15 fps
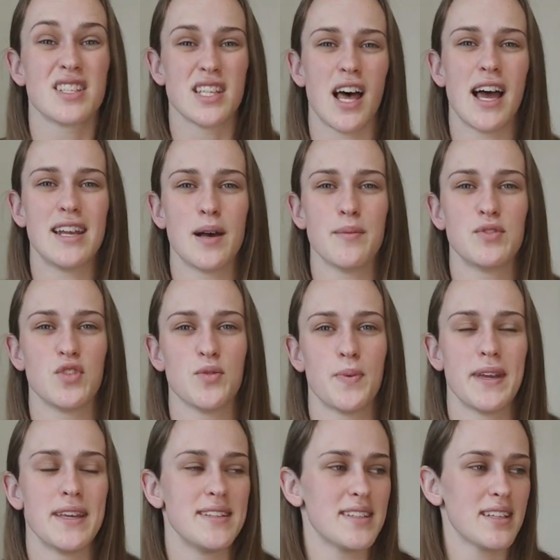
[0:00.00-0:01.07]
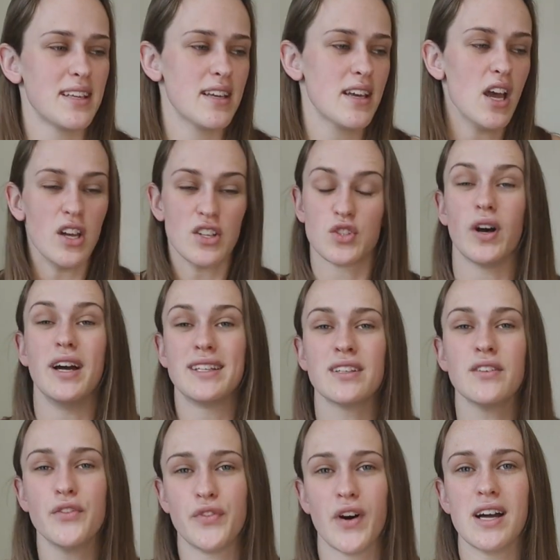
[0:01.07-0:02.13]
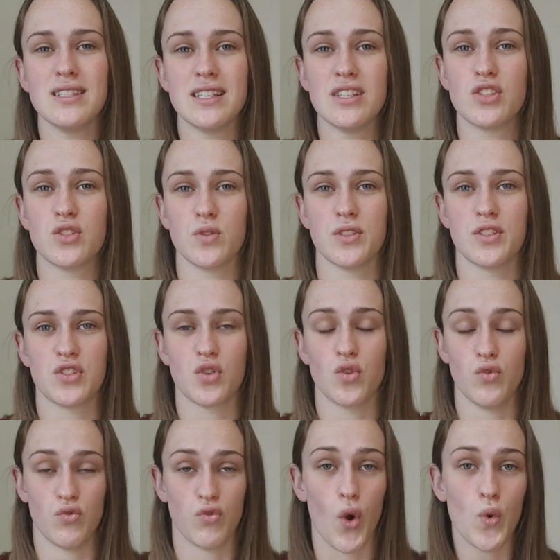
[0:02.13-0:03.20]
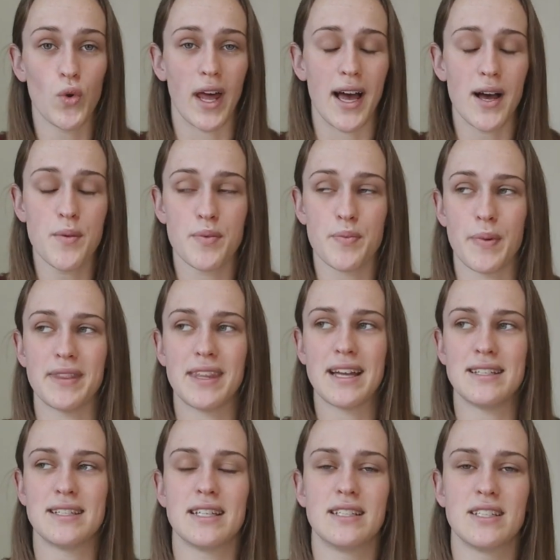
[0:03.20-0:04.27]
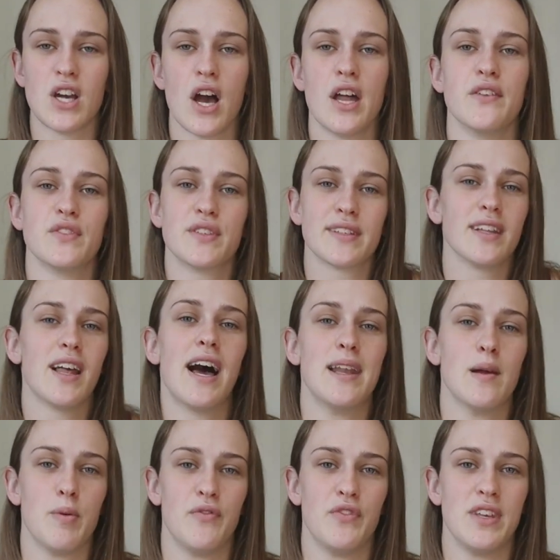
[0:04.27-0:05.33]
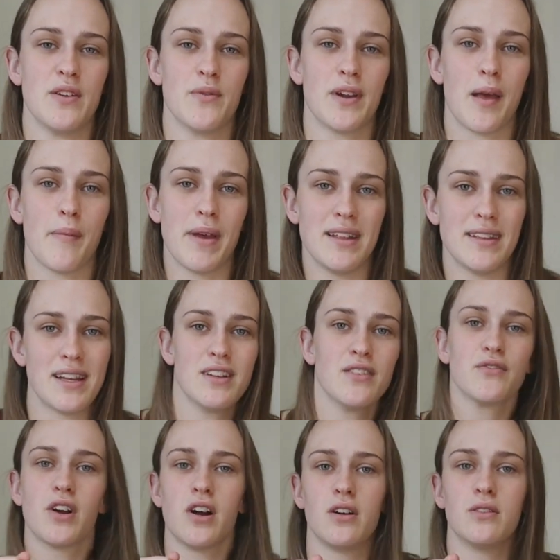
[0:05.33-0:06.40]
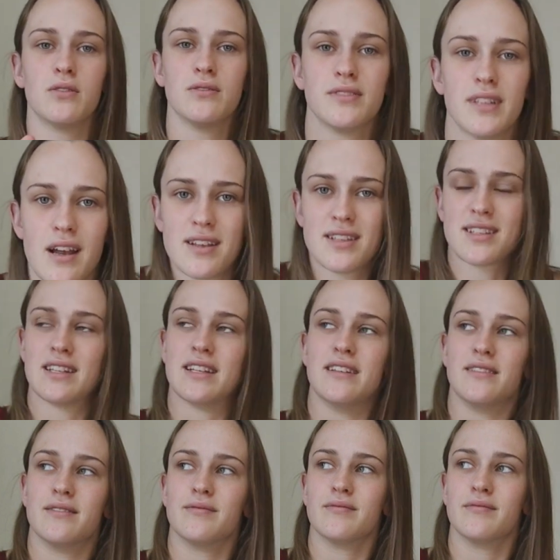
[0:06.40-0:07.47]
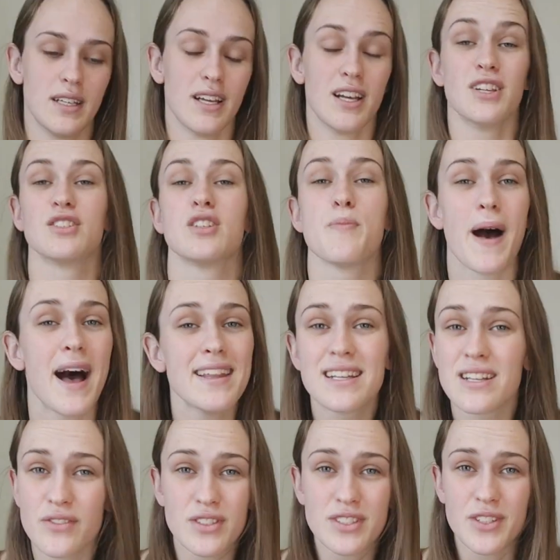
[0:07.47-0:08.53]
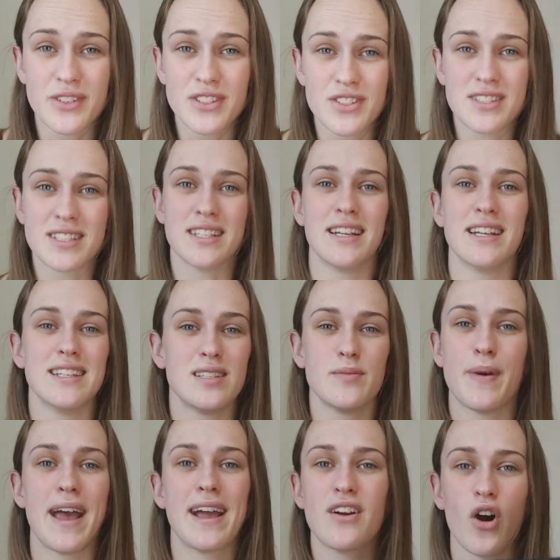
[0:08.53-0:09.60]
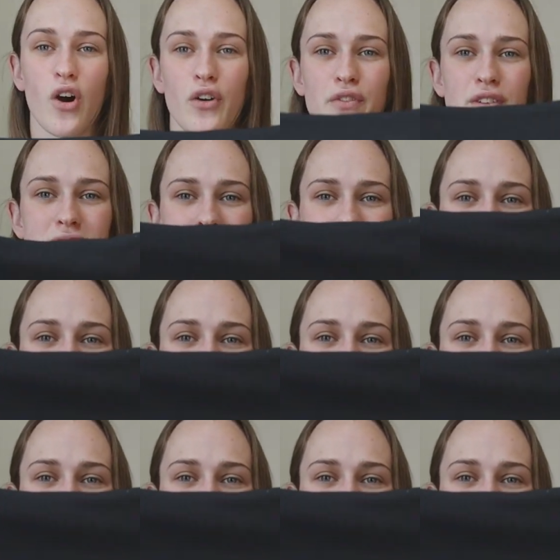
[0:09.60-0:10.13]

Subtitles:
slide up super easily. So I didn't find these shorts to roll up, but they did kind of slide up, if you get what I mean. They didn't roll, they just slid. So the part that everyone's so interested in is the back of